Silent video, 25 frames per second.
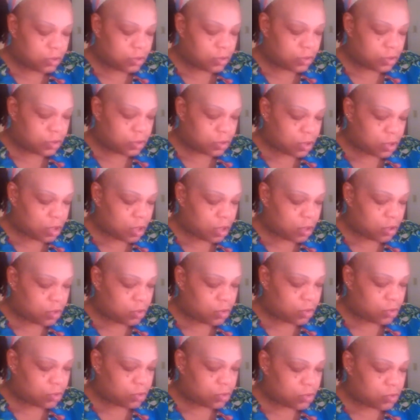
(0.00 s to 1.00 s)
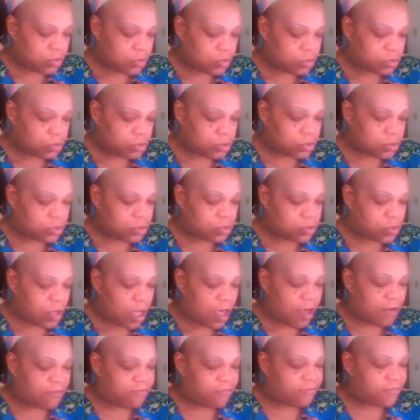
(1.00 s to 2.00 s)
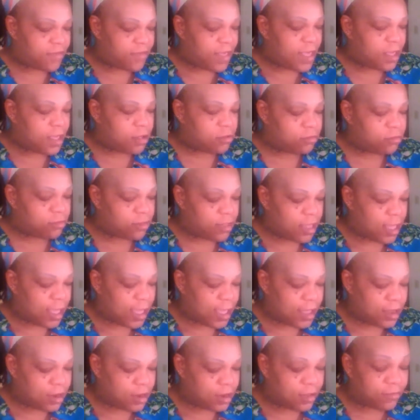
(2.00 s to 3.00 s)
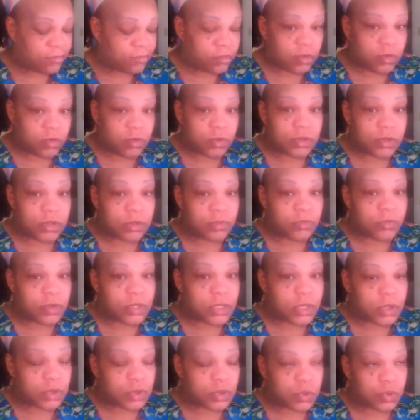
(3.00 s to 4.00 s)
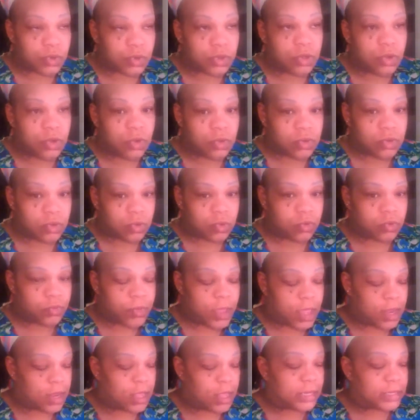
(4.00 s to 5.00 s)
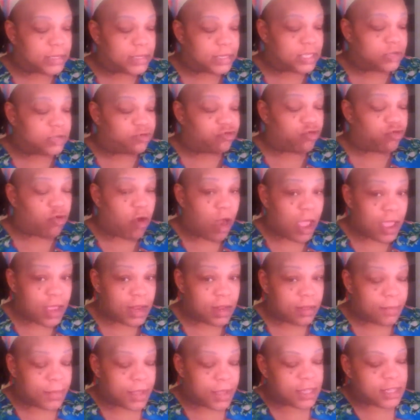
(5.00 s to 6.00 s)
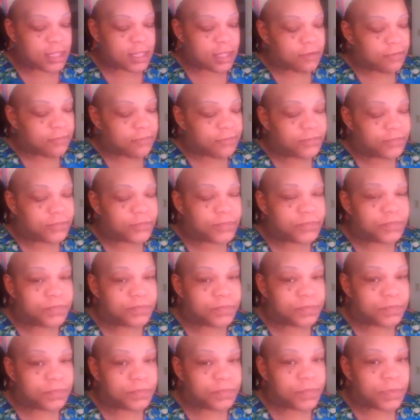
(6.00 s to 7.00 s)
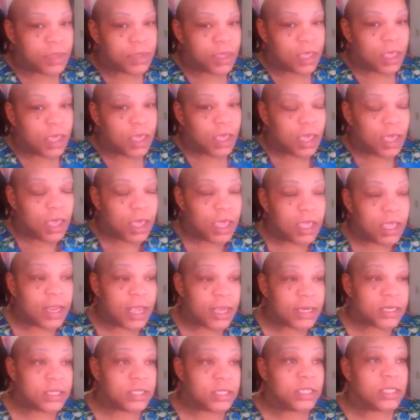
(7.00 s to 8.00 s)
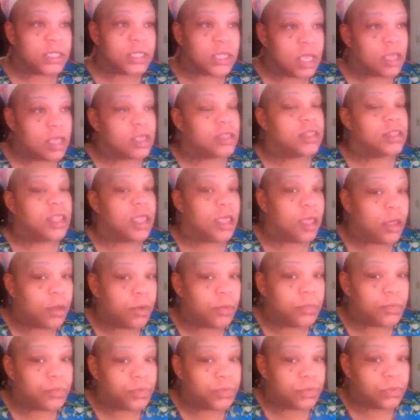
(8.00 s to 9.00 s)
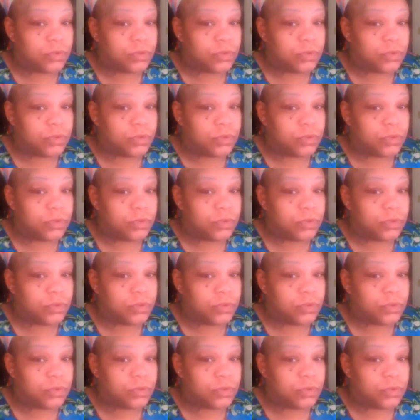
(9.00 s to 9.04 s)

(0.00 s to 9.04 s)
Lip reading: So I found that after doing some research on YouTube and actually trying it myself, it actually does help